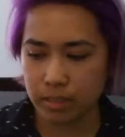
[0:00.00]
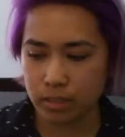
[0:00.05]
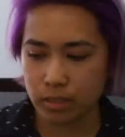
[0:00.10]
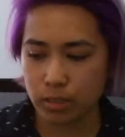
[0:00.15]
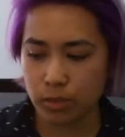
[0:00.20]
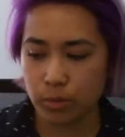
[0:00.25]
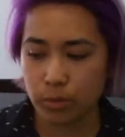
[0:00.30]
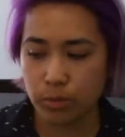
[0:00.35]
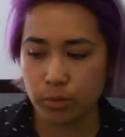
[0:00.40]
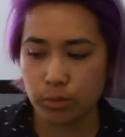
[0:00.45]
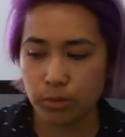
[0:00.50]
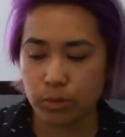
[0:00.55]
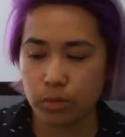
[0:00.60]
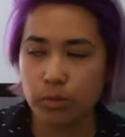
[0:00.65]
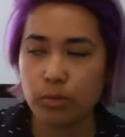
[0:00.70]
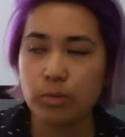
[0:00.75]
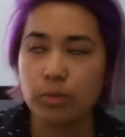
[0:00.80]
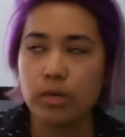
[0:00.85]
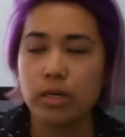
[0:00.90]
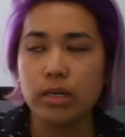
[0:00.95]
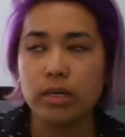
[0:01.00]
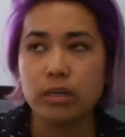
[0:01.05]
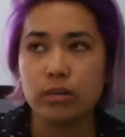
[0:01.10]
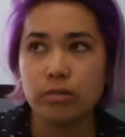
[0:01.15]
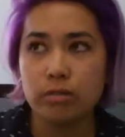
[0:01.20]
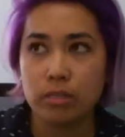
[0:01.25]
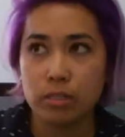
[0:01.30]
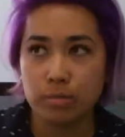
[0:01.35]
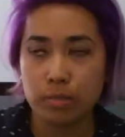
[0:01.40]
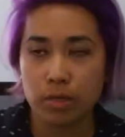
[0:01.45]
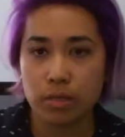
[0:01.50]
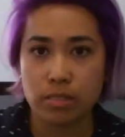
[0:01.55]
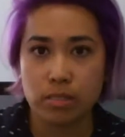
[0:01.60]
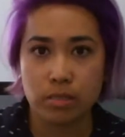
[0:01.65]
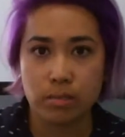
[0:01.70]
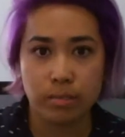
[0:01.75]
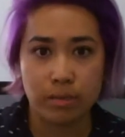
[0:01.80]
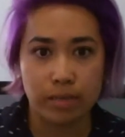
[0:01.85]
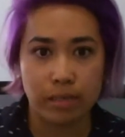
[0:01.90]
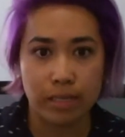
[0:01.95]
the word
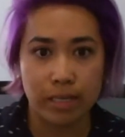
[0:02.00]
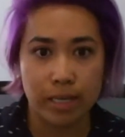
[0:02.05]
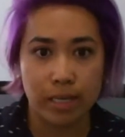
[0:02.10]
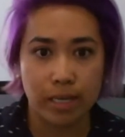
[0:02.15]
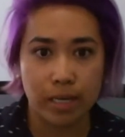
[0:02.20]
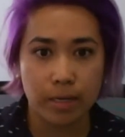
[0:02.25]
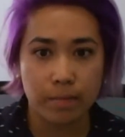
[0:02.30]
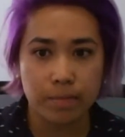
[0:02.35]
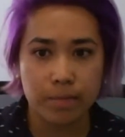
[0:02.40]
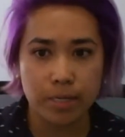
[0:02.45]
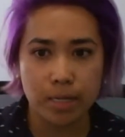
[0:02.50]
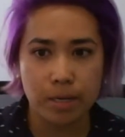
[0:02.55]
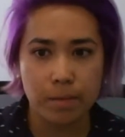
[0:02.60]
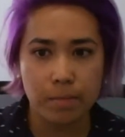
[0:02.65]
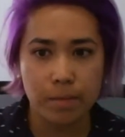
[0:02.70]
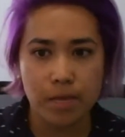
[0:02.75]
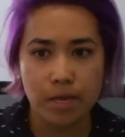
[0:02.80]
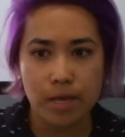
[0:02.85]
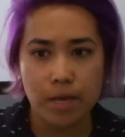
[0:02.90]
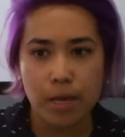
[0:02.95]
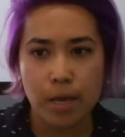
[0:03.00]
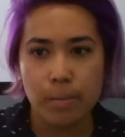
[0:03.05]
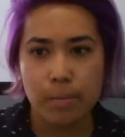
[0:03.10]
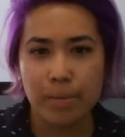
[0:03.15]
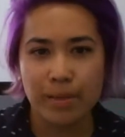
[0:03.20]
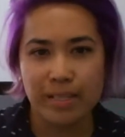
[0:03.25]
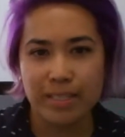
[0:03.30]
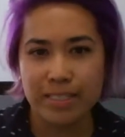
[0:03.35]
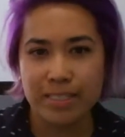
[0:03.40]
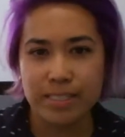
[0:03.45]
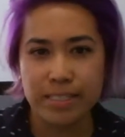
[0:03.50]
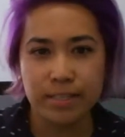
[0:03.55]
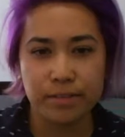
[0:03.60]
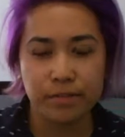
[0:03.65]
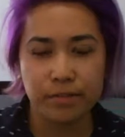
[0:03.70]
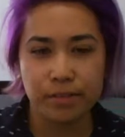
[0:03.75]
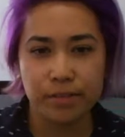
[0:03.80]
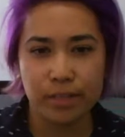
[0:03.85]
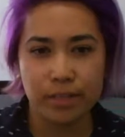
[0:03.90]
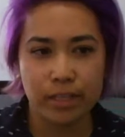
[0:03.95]
responsibility comes up, but it doesn't
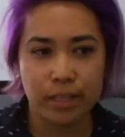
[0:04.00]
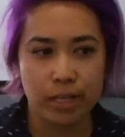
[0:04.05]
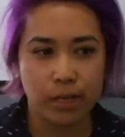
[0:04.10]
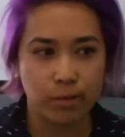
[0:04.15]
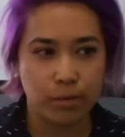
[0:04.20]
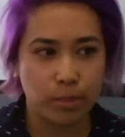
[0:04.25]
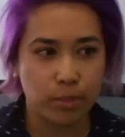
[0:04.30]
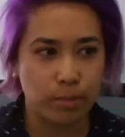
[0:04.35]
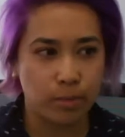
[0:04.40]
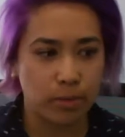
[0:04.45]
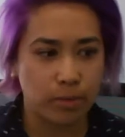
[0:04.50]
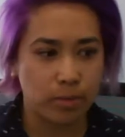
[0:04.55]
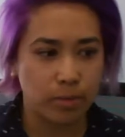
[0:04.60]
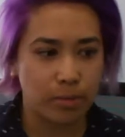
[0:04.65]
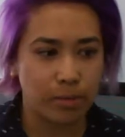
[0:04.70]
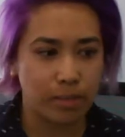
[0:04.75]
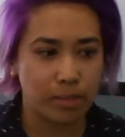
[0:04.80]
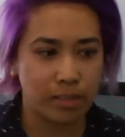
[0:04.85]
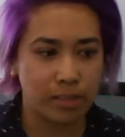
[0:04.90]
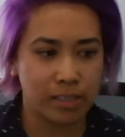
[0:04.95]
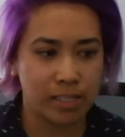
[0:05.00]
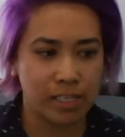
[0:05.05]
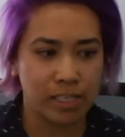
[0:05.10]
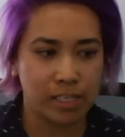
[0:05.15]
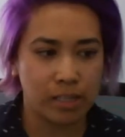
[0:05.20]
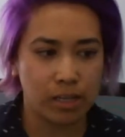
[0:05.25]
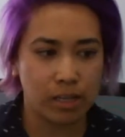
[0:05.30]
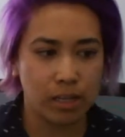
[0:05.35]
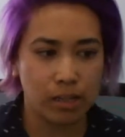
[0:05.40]
feel like responsibility